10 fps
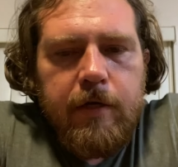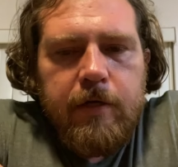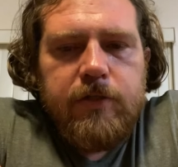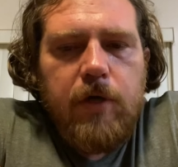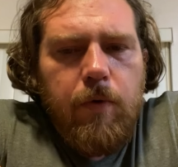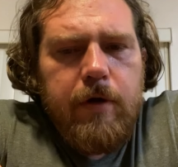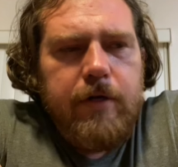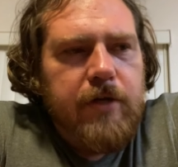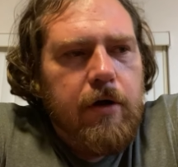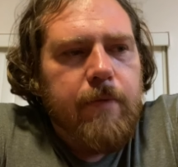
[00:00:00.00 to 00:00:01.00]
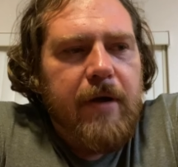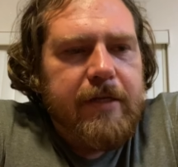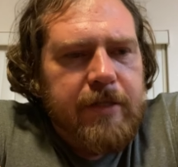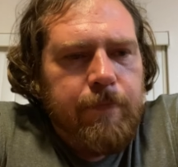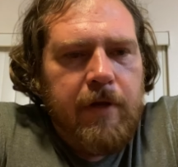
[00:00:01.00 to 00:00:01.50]
So I wanted to talk about
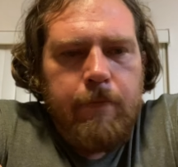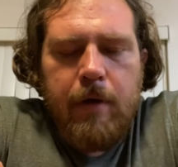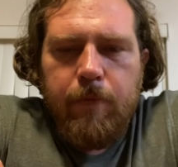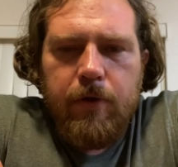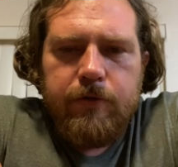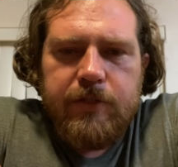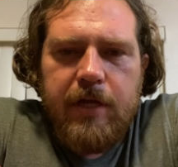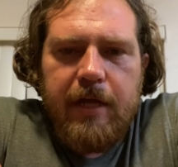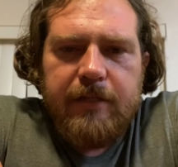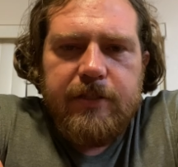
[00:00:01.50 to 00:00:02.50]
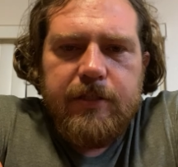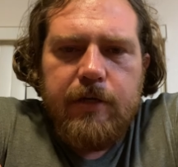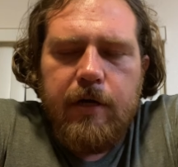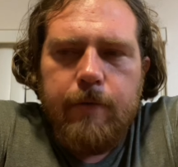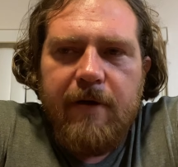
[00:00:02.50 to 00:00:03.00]
something in my brother's case.
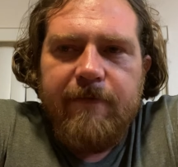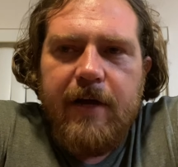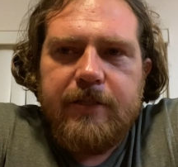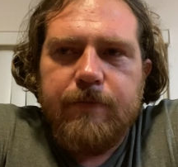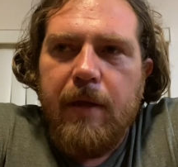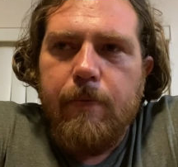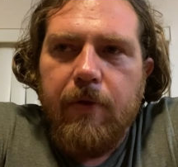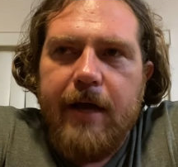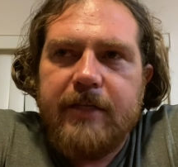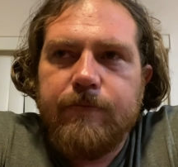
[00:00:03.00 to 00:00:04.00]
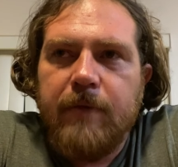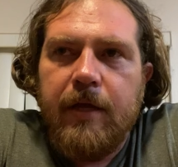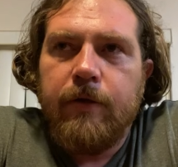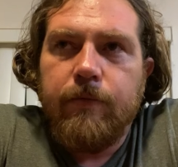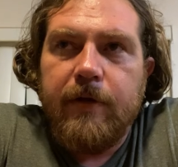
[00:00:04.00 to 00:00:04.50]
I've had some people ask
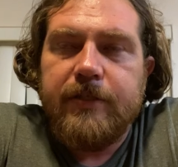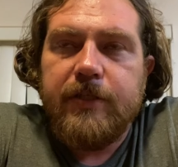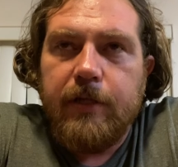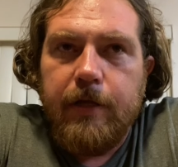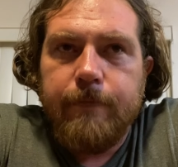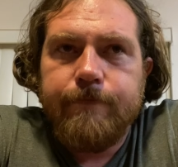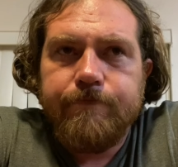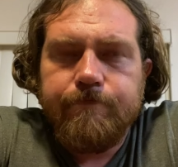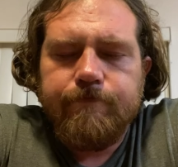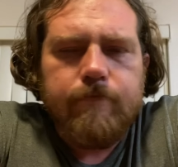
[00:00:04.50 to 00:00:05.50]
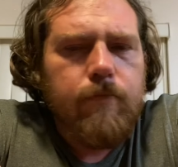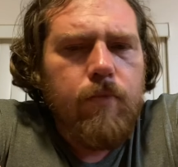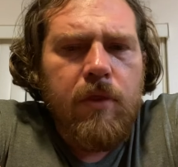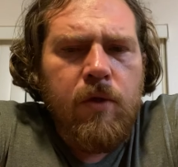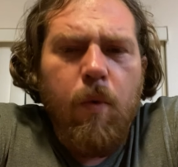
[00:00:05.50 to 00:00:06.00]
me recently,
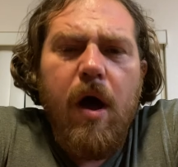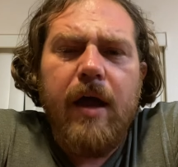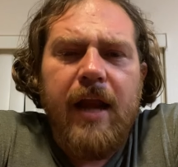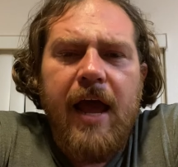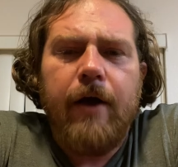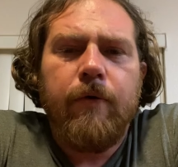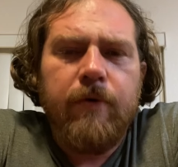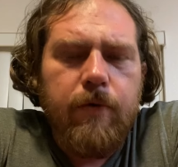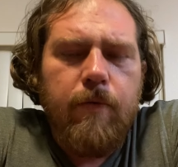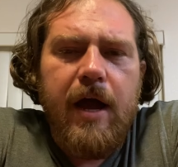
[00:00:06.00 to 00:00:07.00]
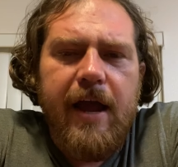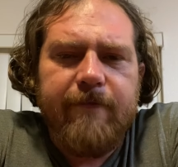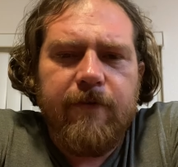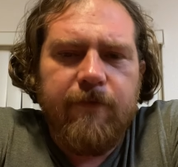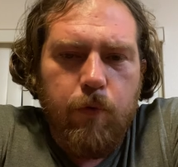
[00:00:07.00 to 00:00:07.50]
why now? Why
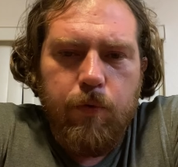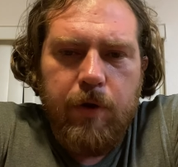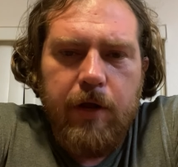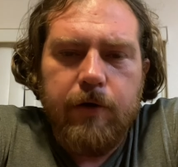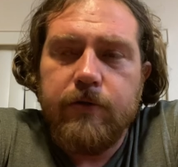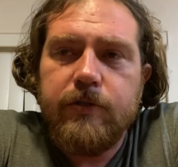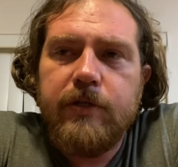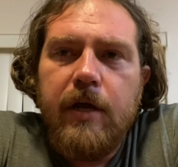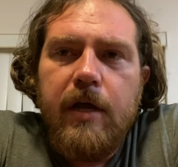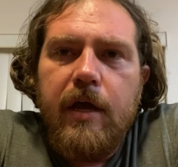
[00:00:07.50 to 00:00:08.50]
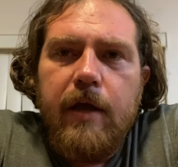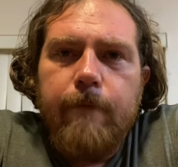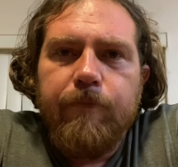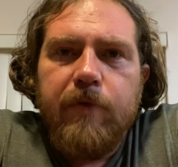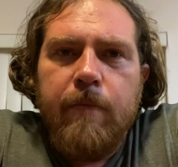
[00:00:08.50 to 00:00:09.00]
after 4 years
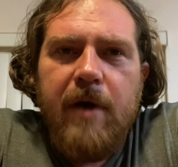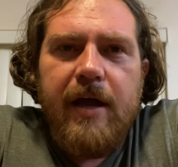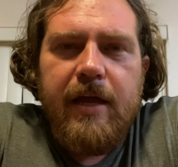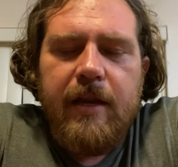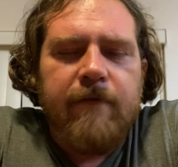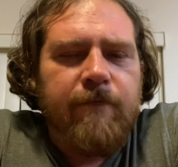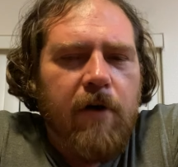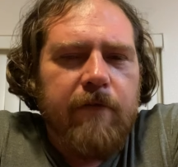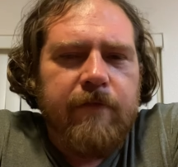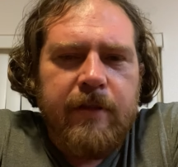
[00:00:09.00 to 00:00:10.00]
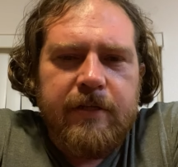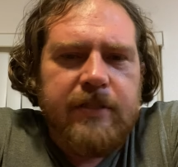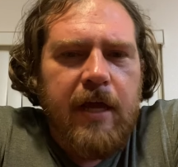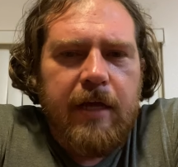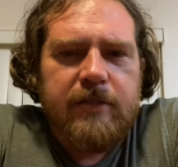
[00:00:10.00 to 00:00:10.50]
am I getting involved in this
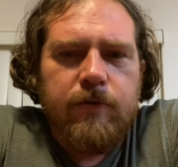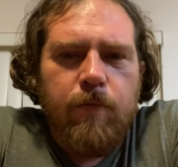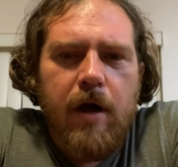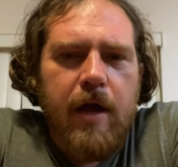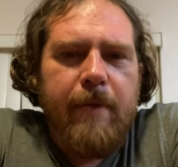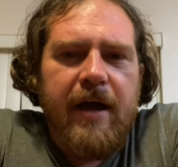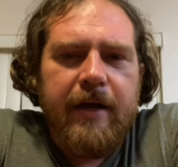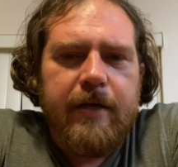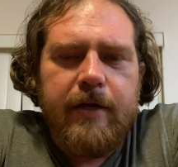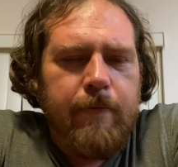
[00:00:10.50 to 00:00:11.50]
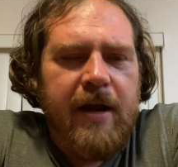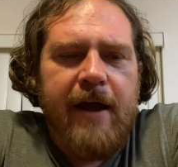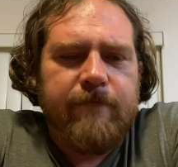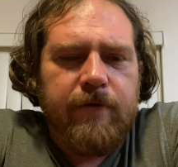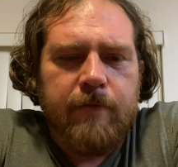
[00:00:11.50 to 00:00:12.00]
case, and why am I coming
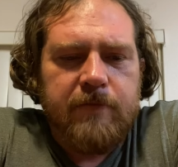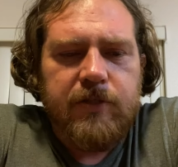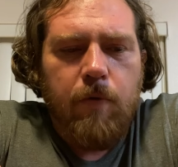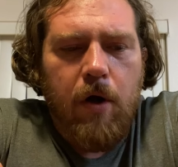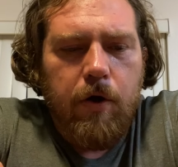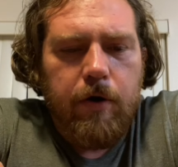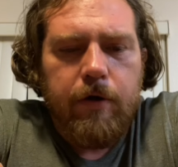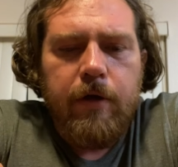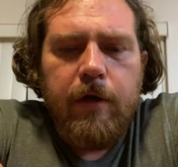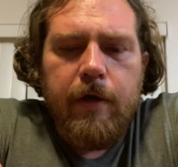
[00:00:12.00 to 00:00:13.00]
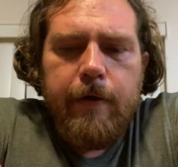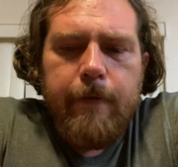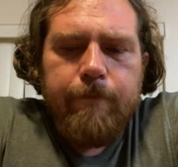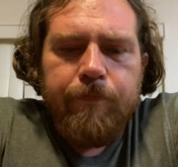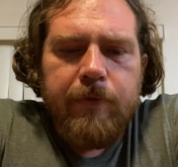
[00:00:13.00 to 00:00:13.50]
after them so hard?
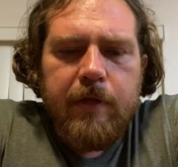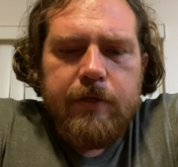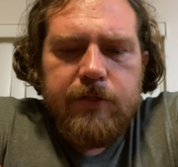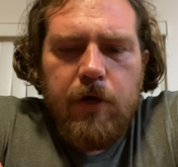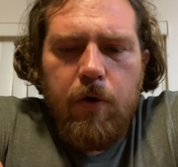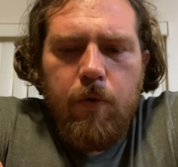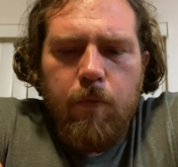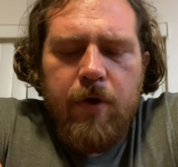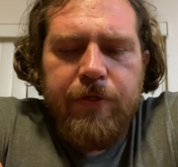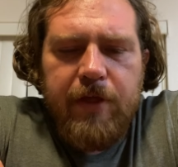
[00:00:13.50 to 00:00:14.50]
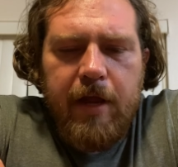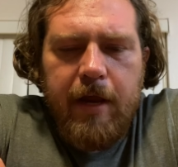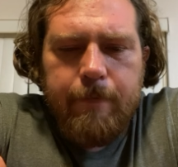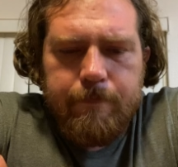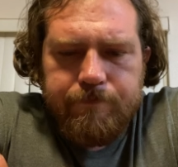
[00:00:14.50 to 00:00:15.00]
So one thing